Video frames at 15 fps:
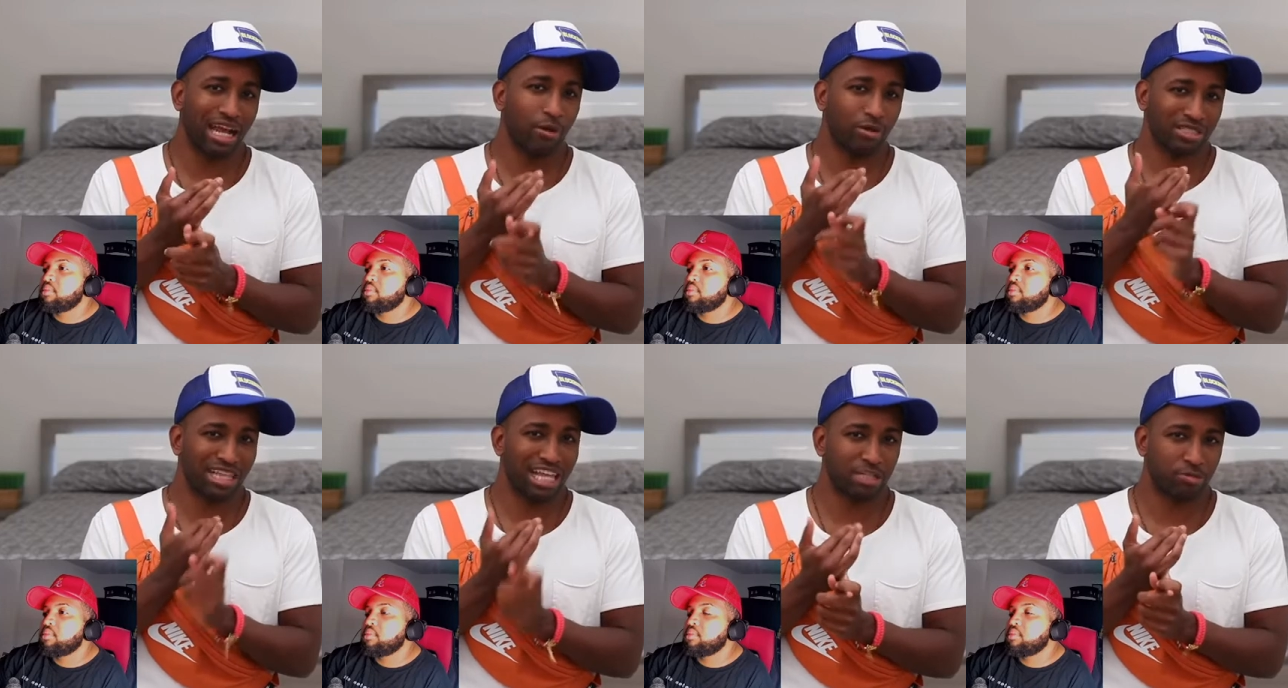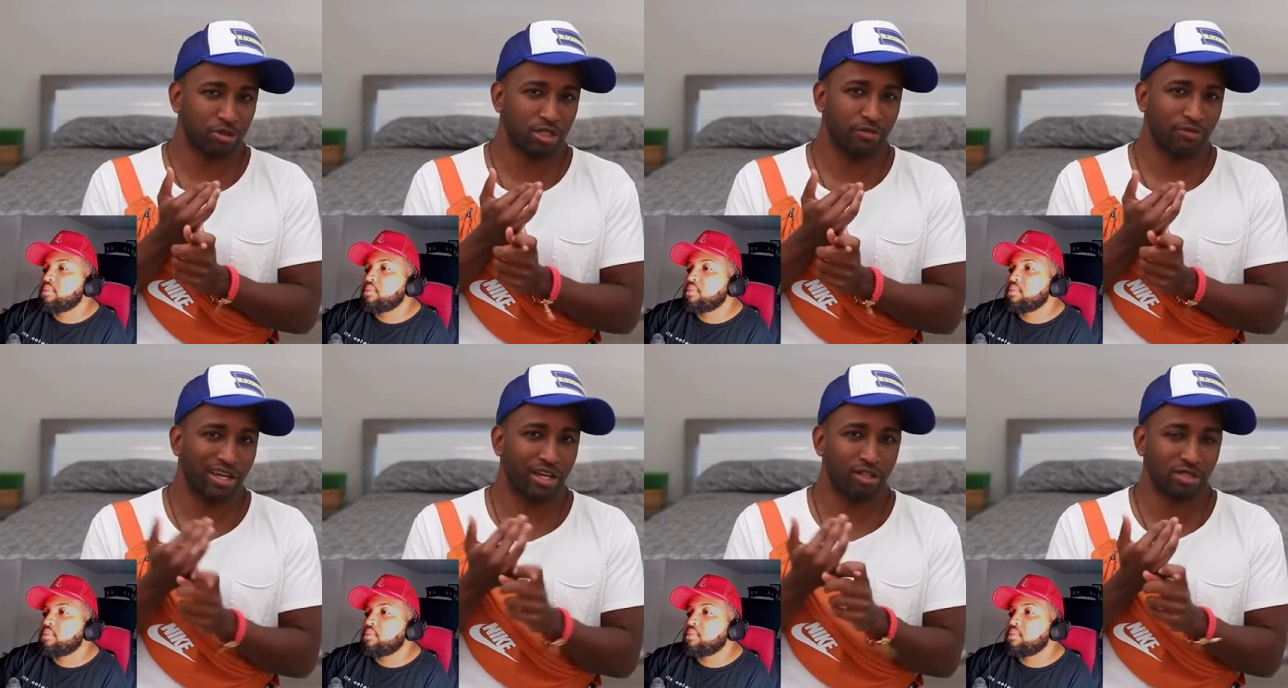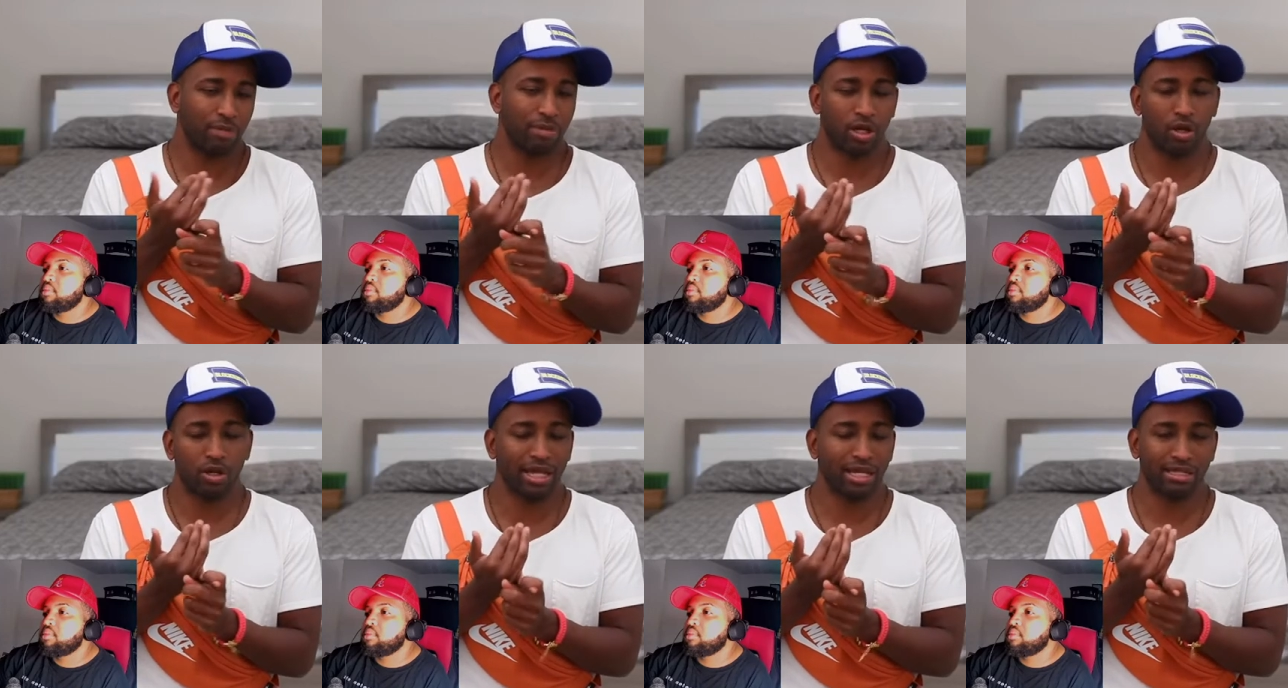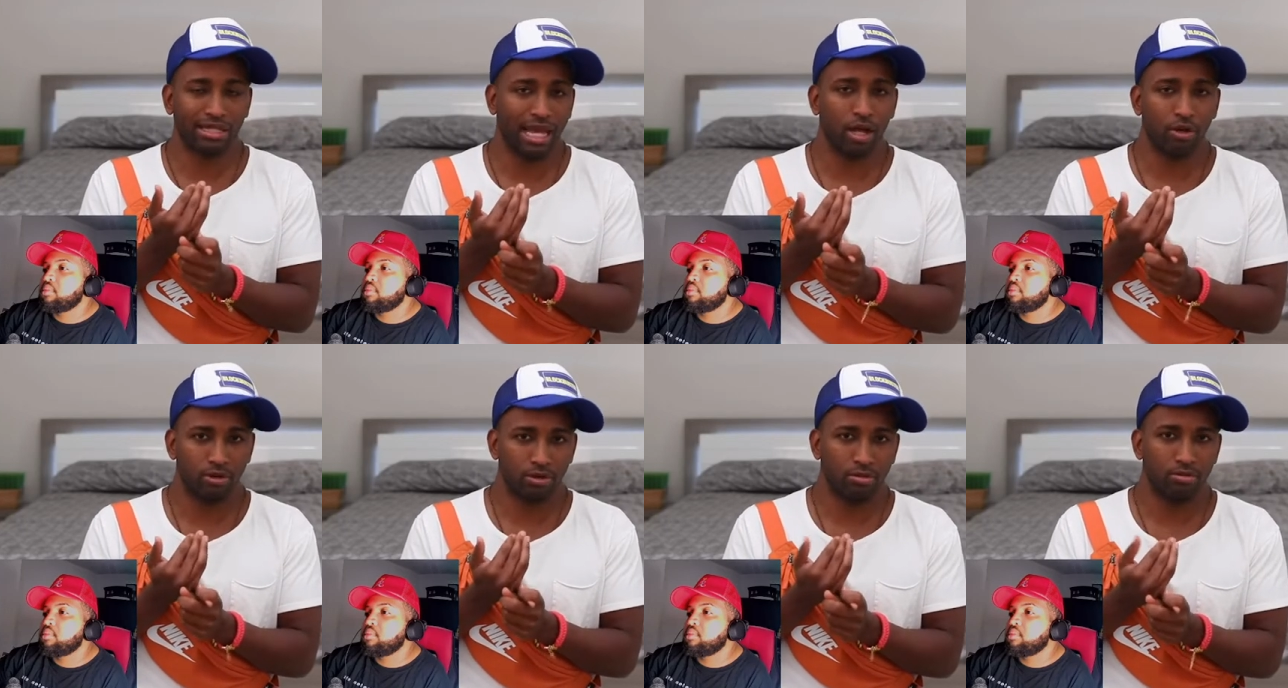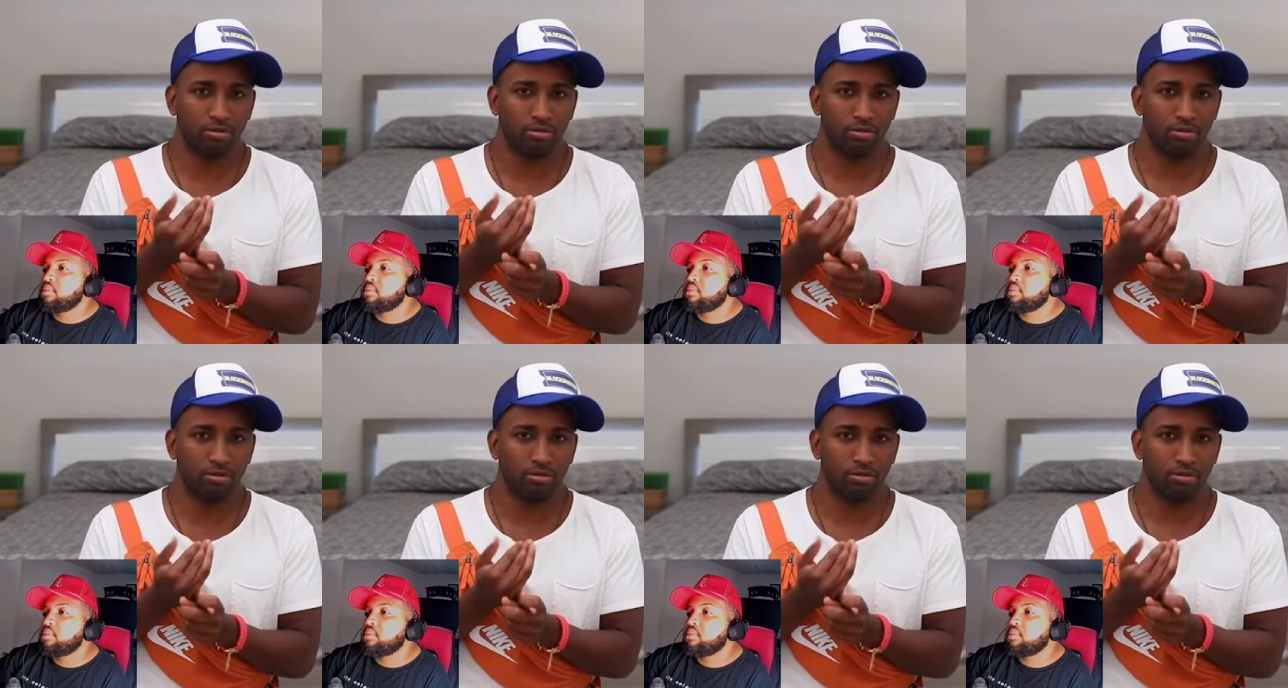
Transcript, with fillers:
Speaker 1: I was the last person invited, so I'm like, okay, down.